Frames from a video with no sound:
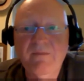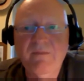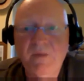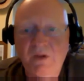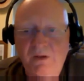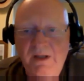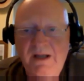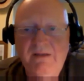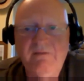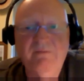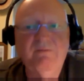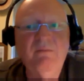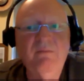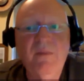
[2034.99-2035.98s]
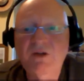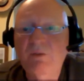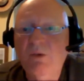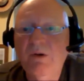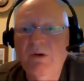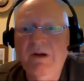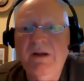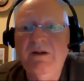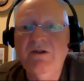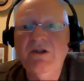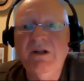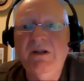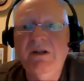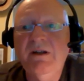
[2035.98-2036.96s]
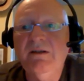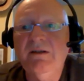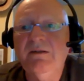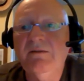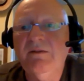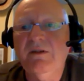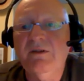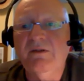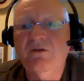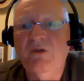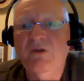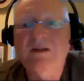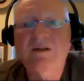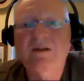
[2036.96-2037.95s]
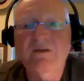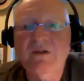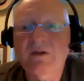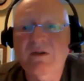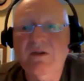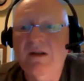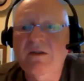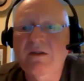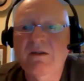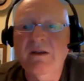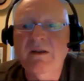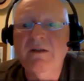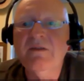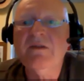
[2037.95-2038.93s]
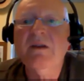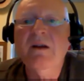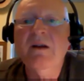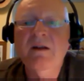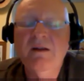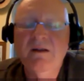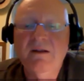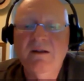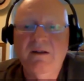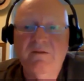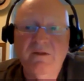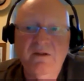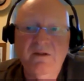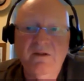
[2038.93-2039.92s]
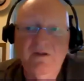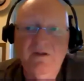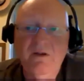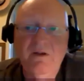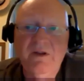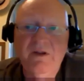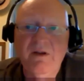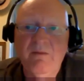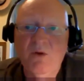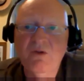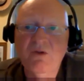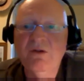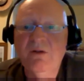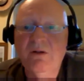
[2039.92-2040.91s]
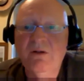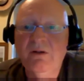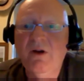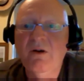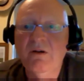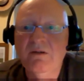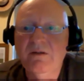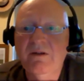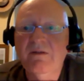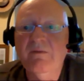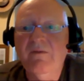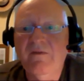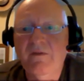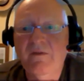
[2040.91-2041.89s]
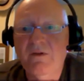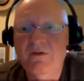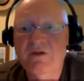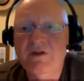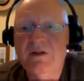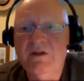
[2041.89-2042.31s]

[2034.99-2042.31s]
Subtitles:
You'll have much more energy to address those kinds of things if you deal with the emotional hurt first